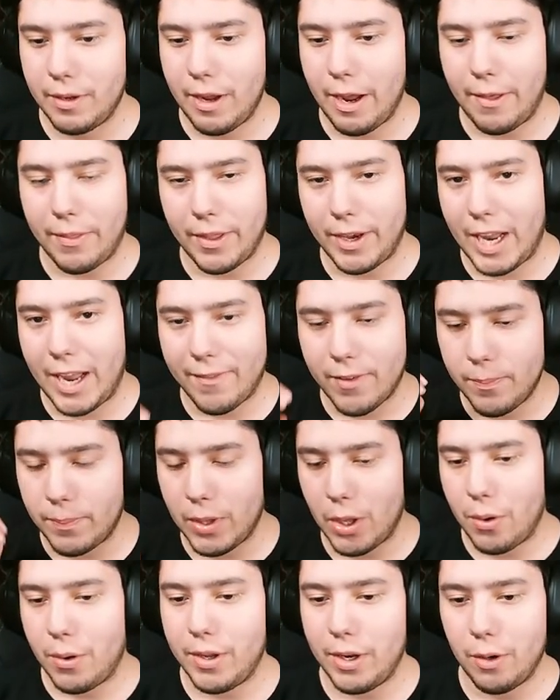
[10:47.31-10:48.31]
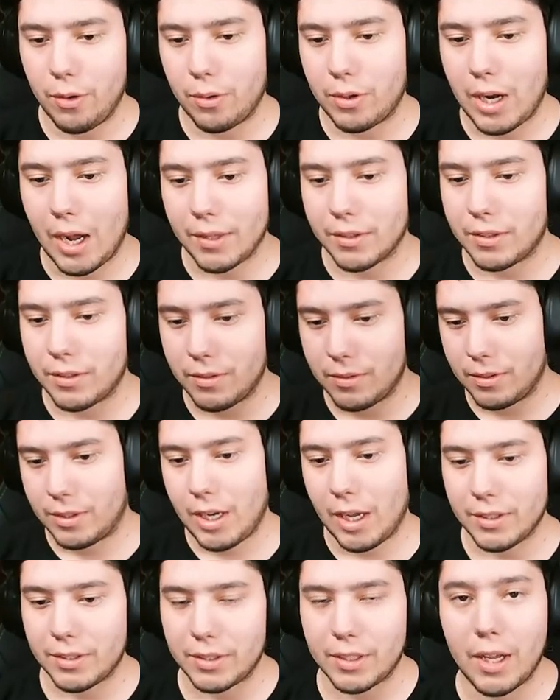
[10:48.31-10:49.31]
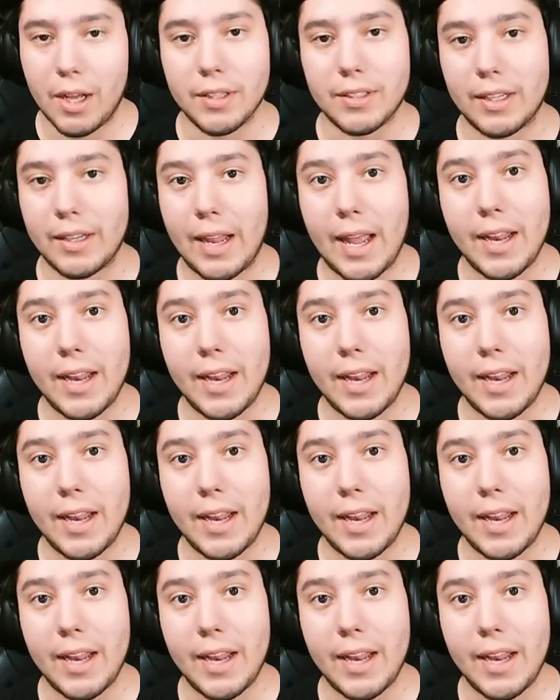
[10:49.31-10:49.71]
and then every blow it'll cause it to hunt at